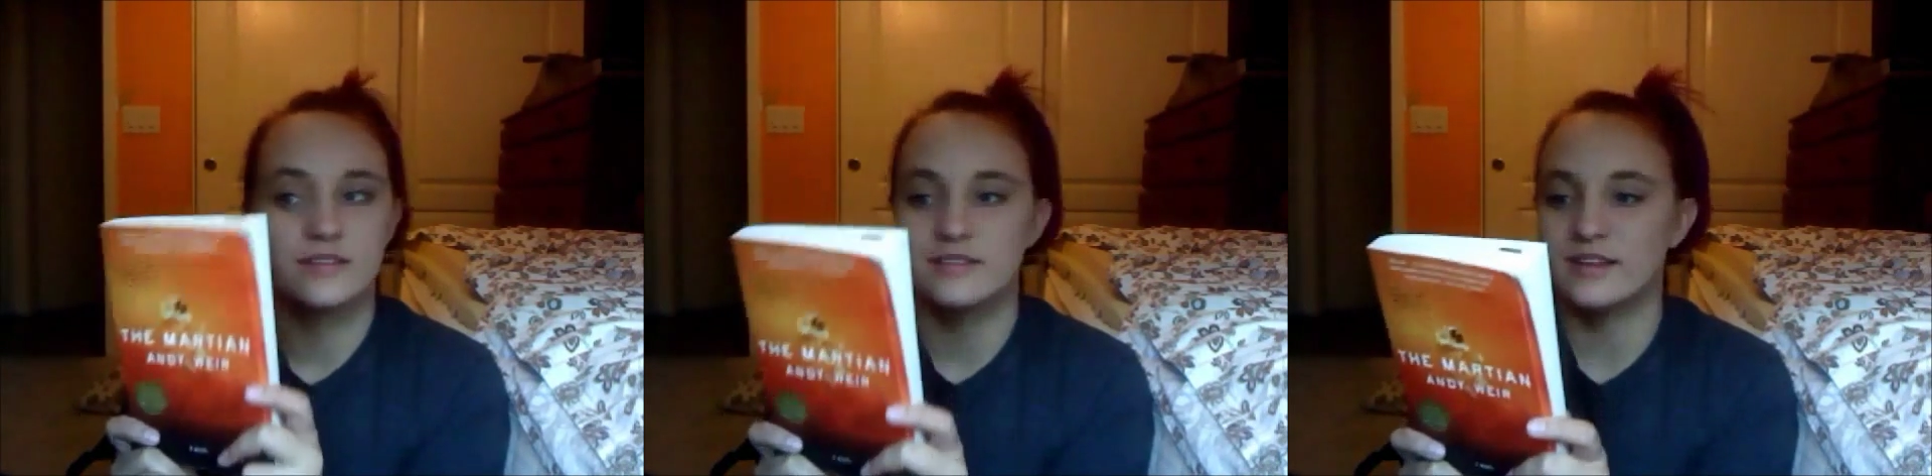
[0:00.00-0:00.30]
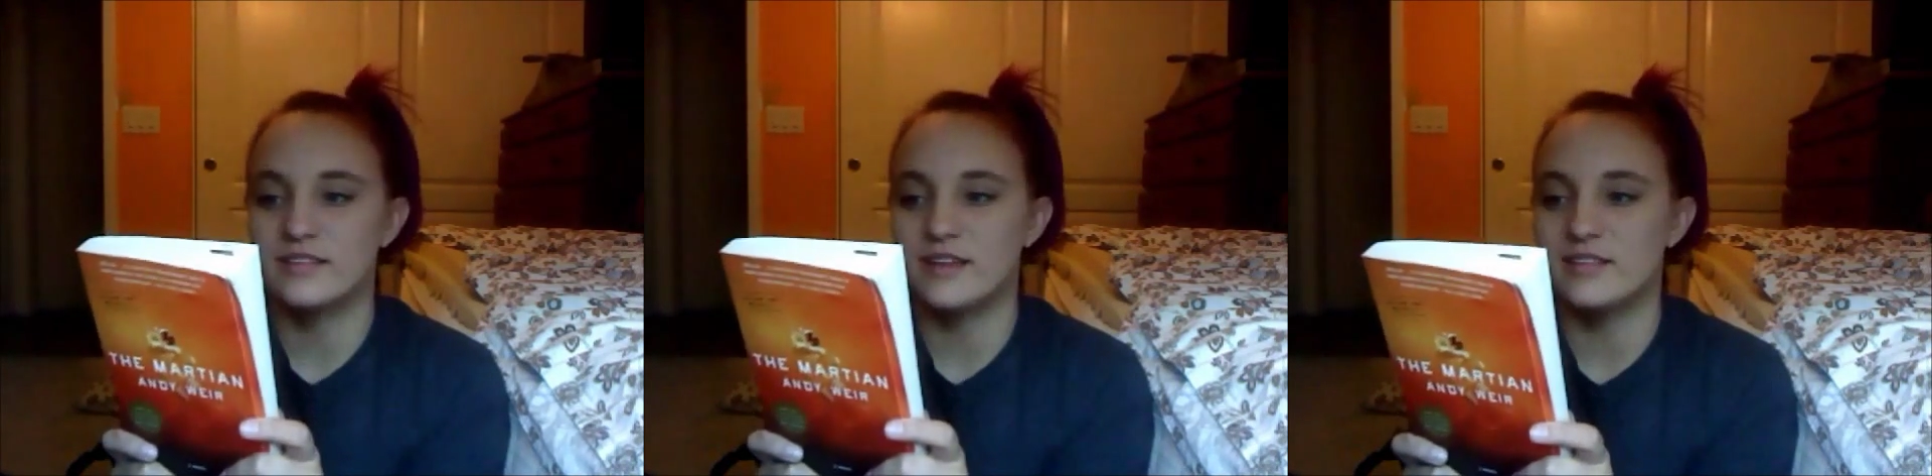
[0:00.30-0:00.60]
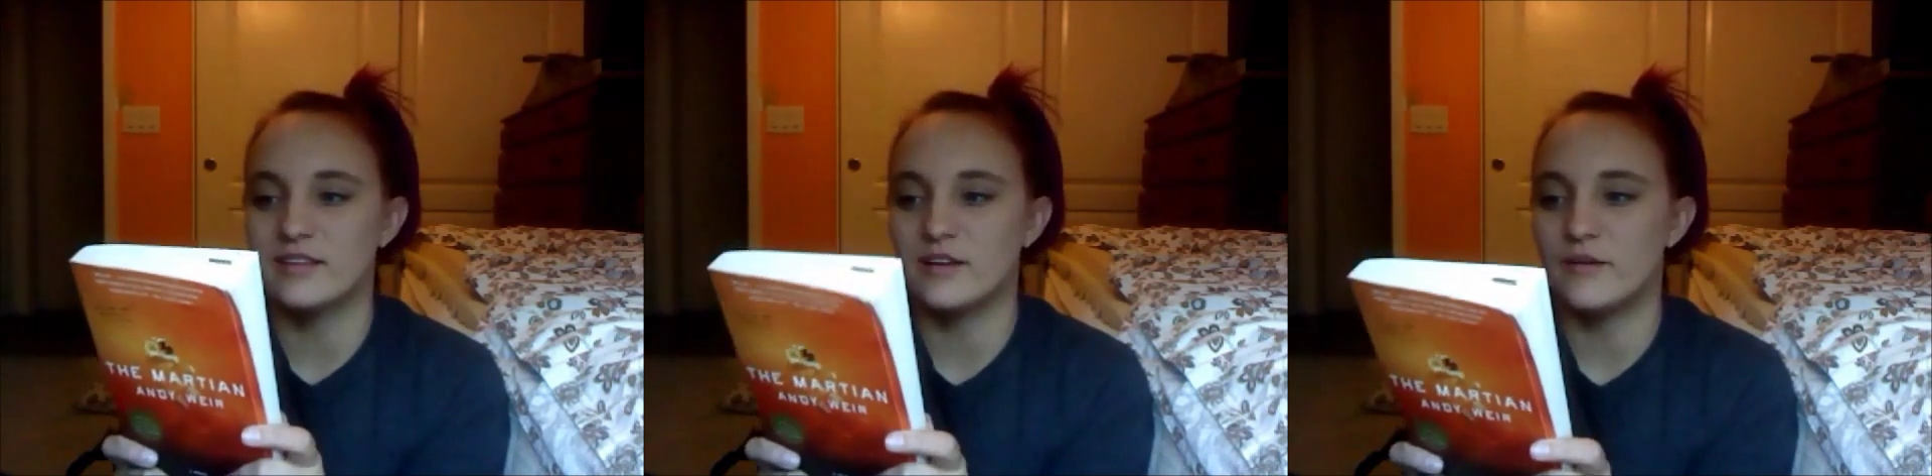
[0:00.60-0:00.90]
6
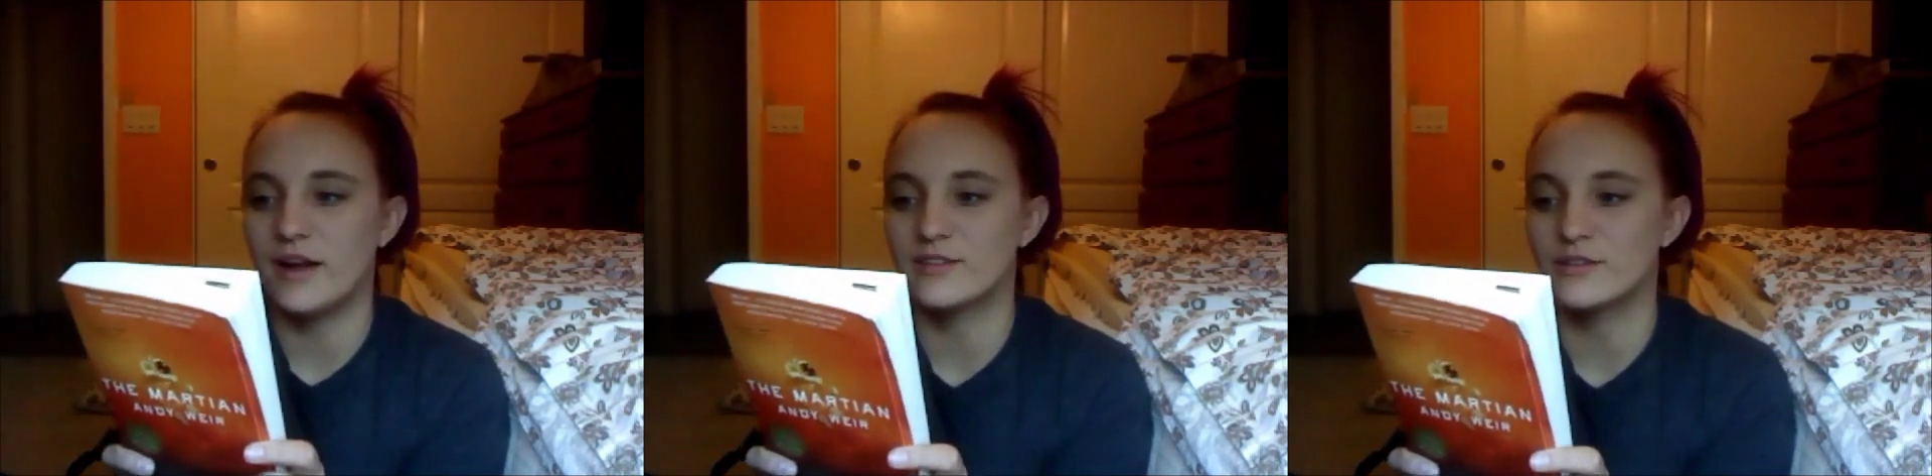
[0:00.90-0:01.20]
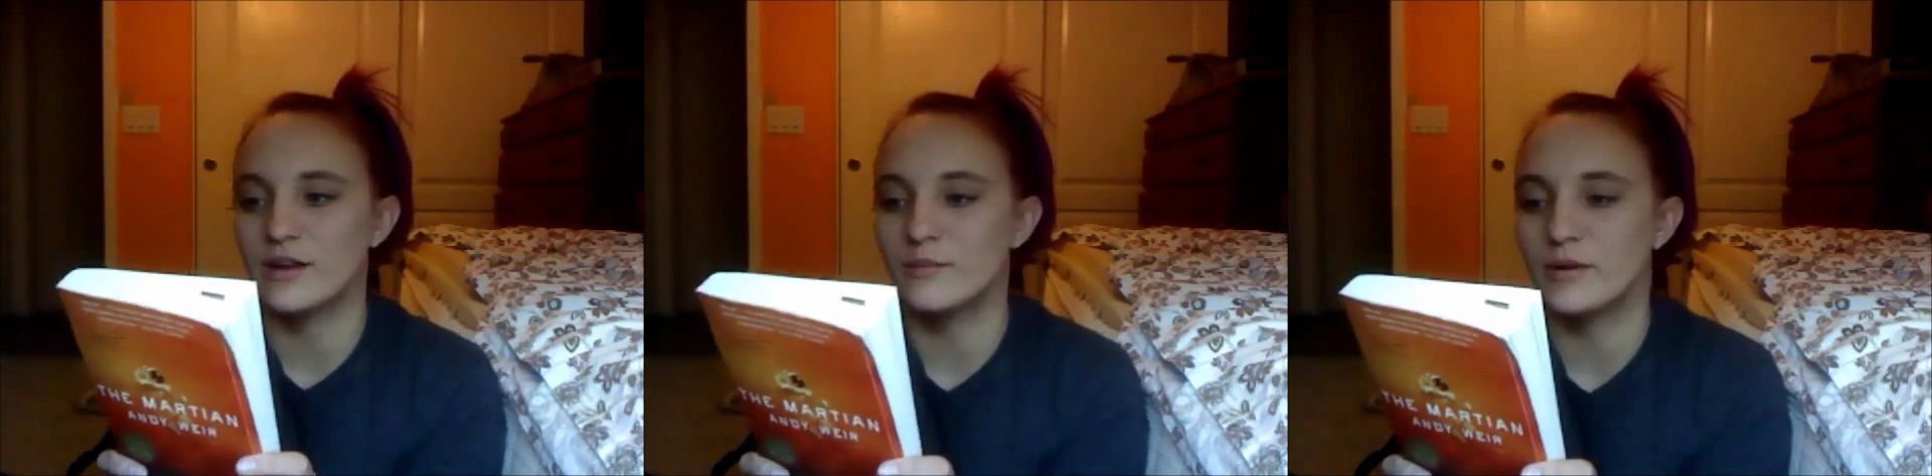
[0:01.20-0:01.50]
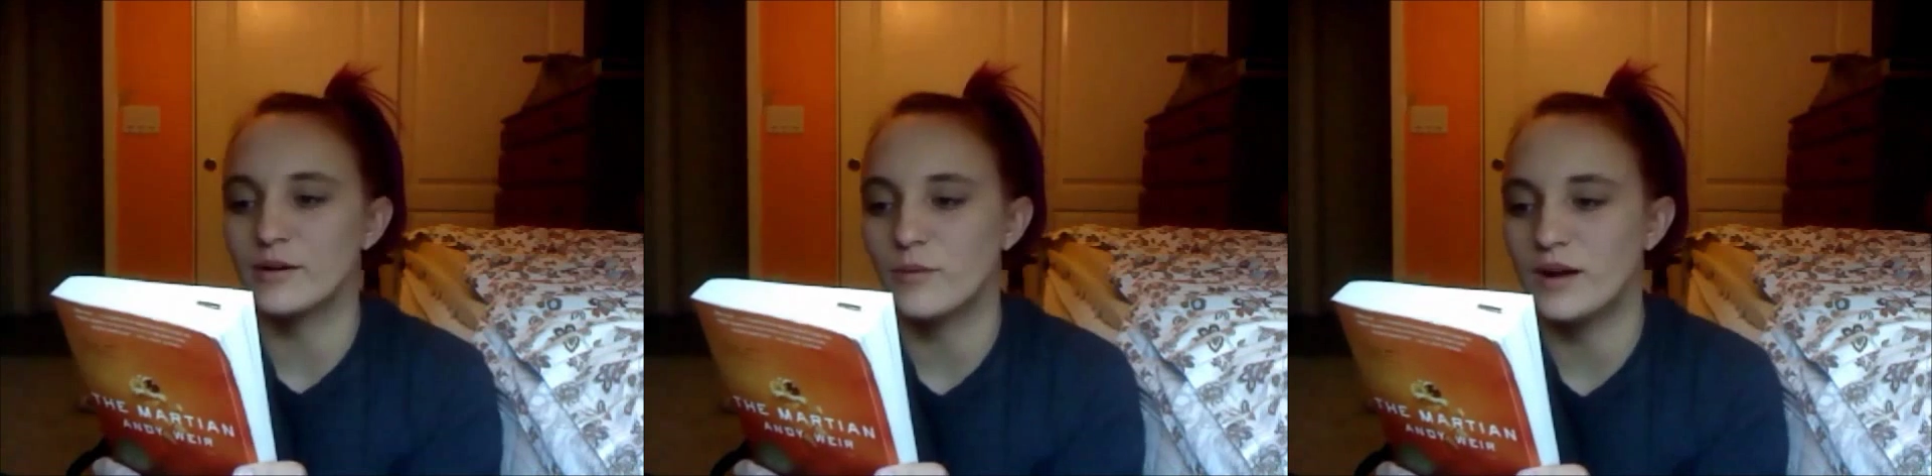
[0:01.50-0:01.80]
days ago, astronaut
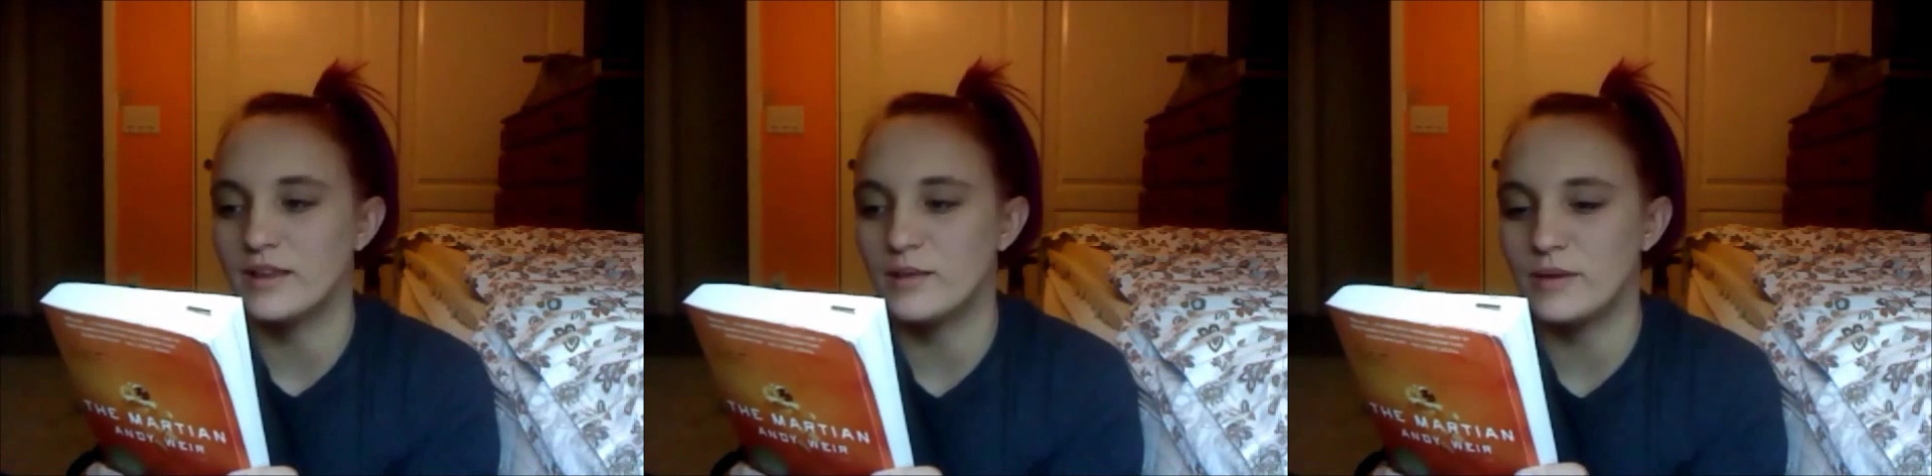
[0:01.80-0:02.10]
Mark Watney